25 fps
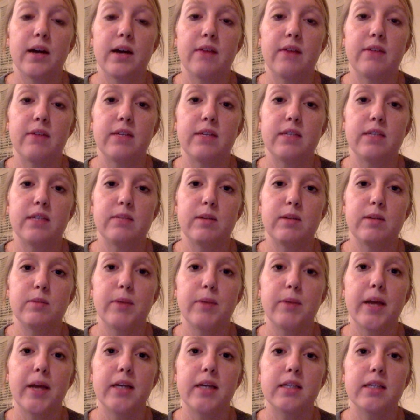evidence-based
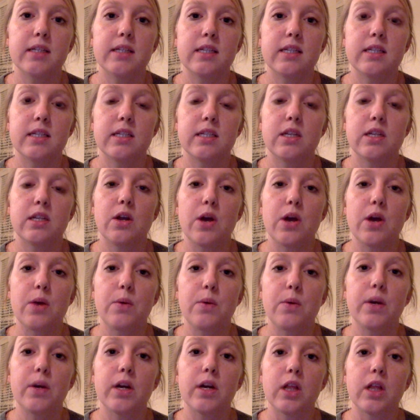practices and knowing
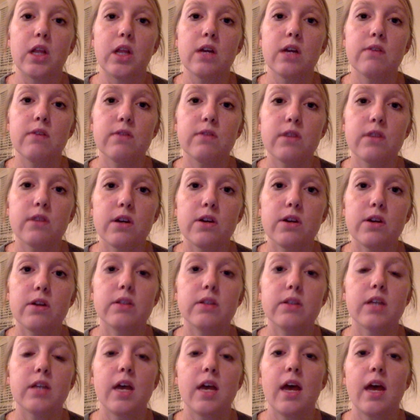where to look for
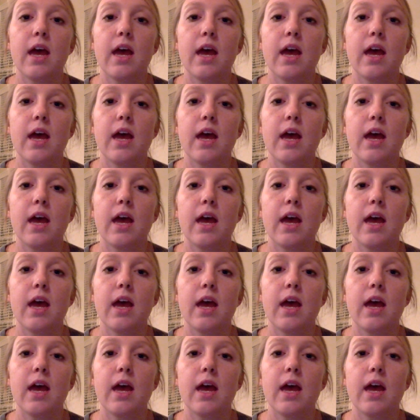those